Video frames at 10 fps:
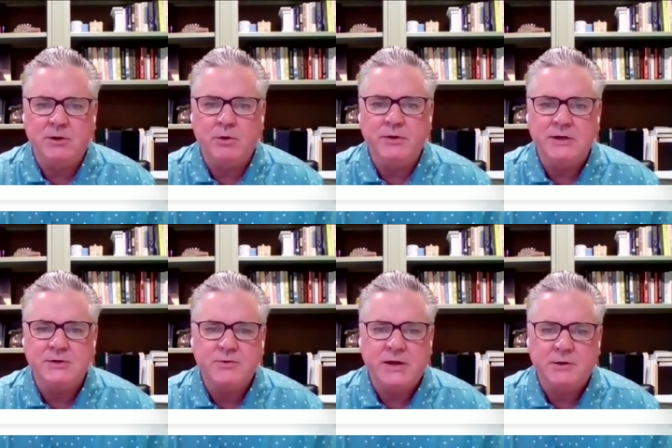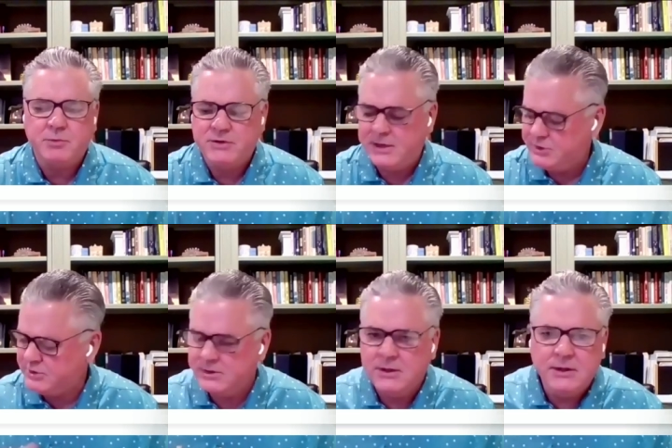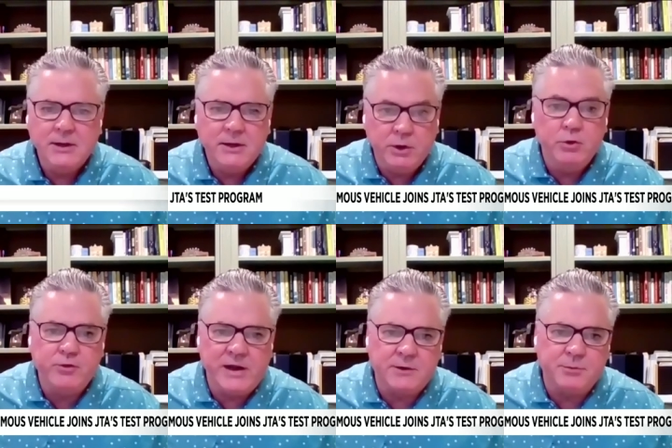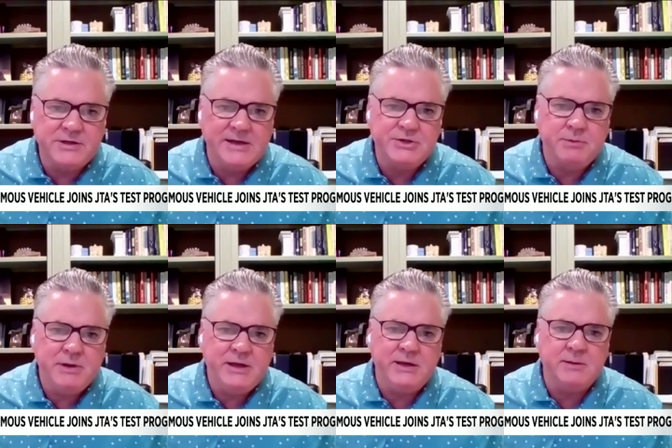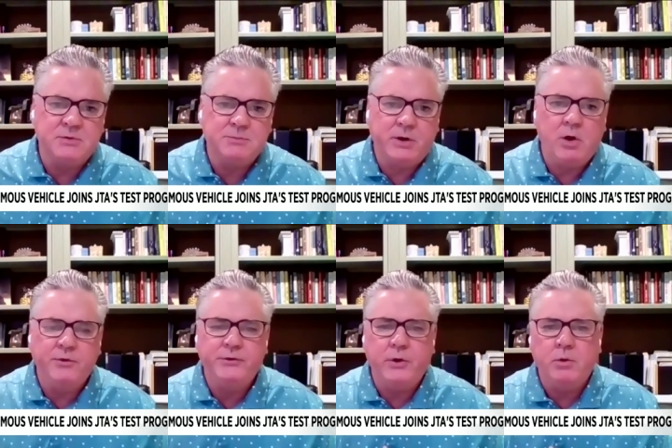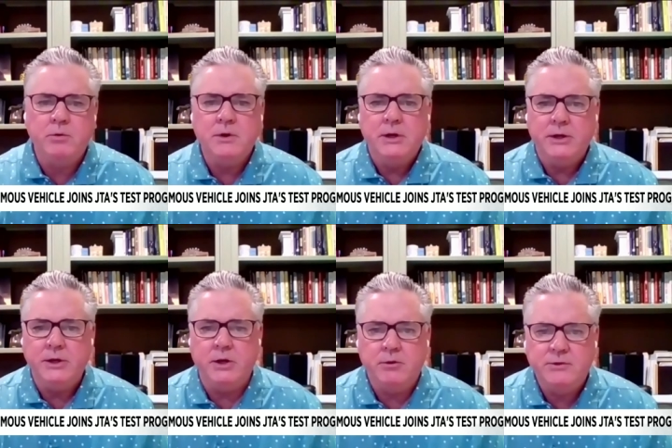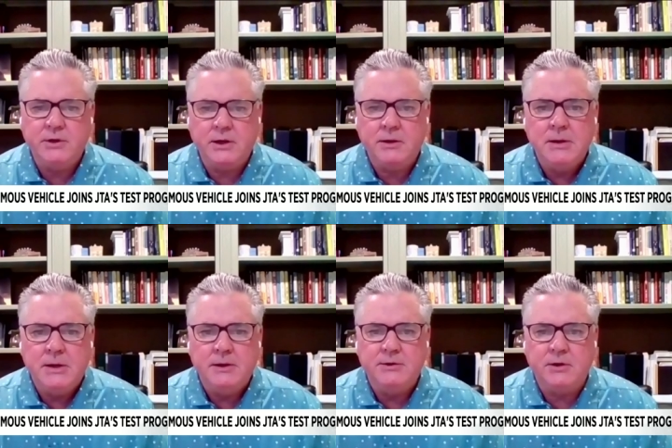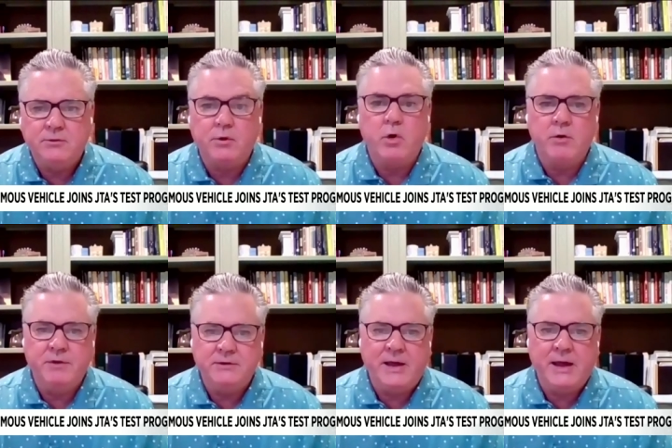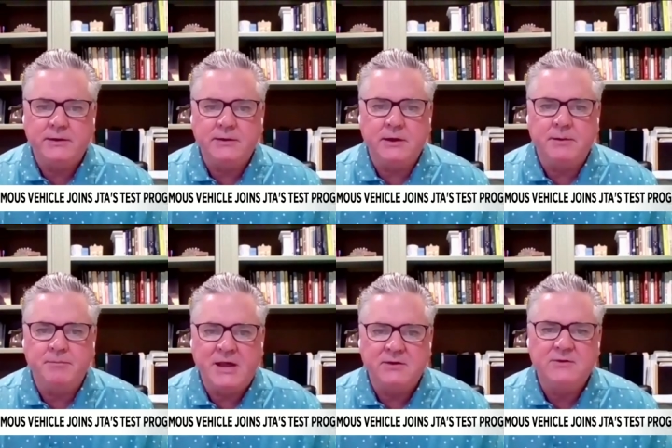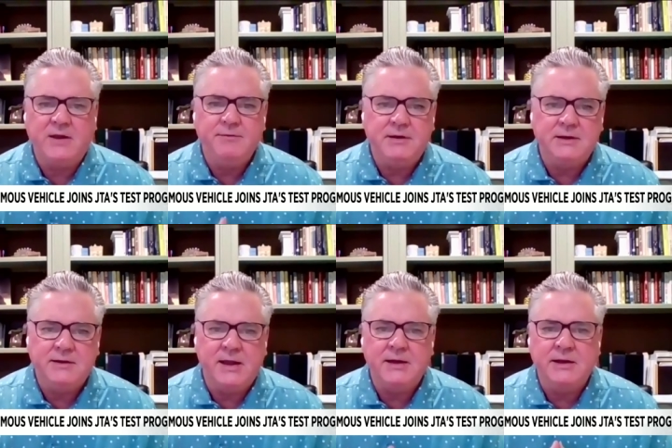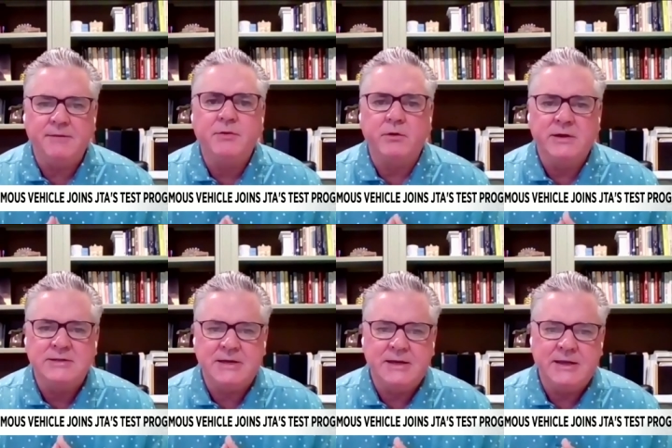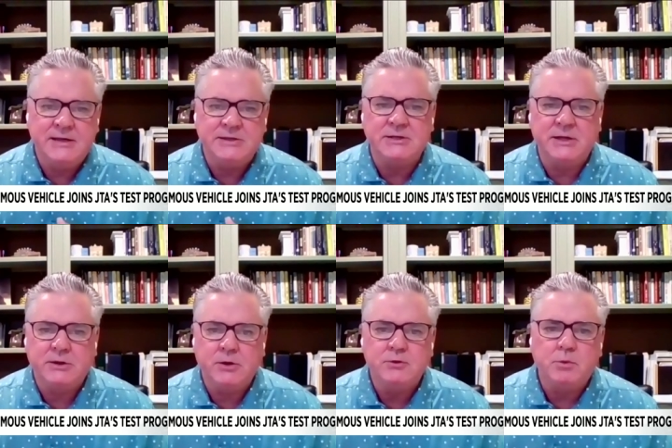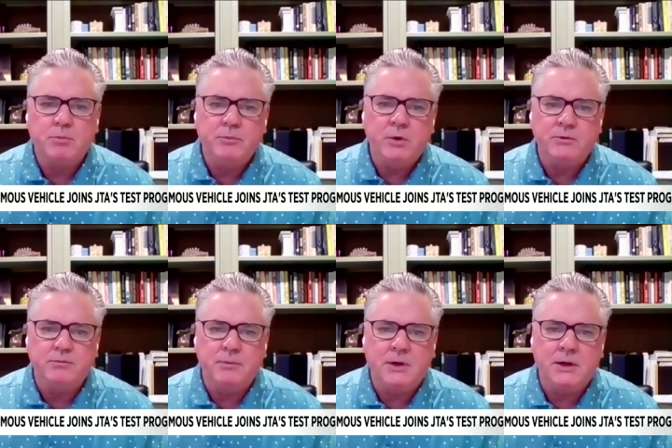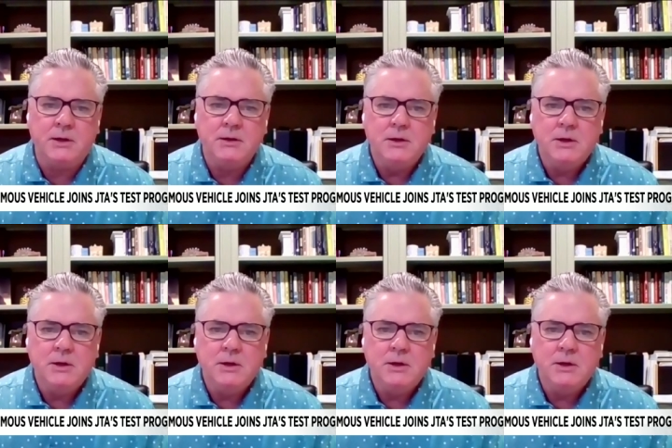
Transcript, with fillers: on these transportation, new transportation mediums, but also, you know, to to serve as that uh, that safety attendant if there is any incident. Those will those uh,